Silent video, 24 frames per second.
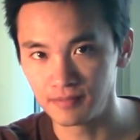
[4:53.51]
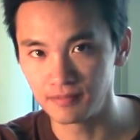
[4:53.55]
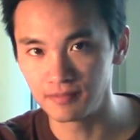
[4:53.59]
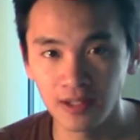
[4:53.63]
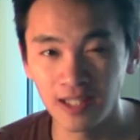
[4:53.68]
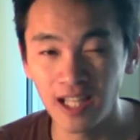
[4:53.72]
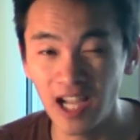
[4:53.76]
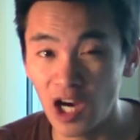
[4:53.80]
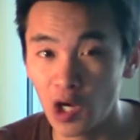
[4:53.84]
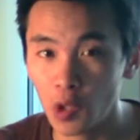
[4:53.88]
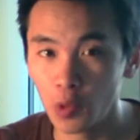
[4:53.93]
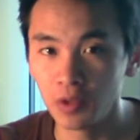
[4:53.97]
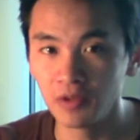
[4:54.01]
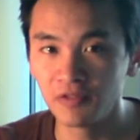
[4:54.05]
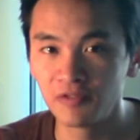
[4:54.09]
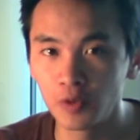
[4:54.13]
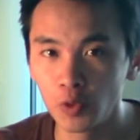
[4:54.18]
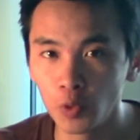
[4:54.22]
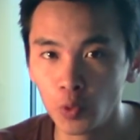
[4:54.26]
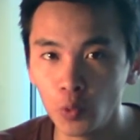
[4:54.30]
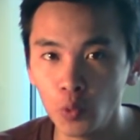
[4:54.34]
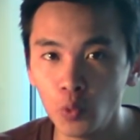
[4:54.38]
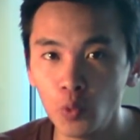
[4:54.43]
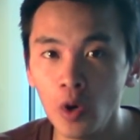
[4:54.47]
Now, if
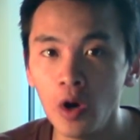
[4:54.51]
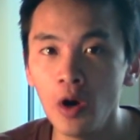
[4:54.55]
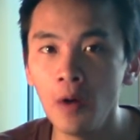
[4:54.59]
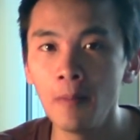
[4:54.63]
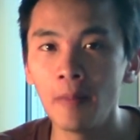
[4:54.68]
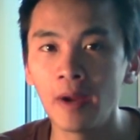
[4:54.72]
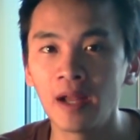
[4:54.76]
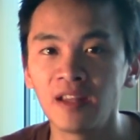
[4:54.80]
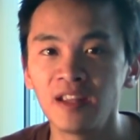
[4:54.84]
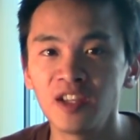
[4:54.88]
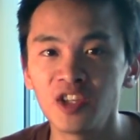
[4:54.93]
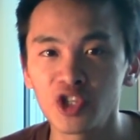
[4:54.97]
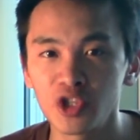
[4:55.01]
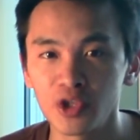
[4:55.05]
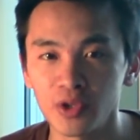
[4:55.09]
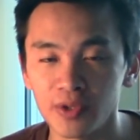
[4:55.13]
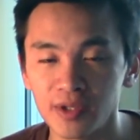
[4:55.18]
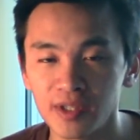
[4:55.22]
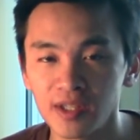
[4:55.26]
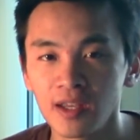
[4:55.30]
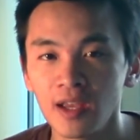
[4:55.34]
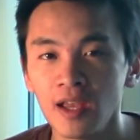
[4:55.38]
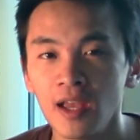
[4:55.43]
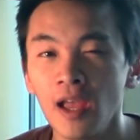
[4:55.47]
you were
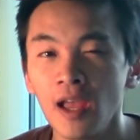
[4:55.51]
malicious,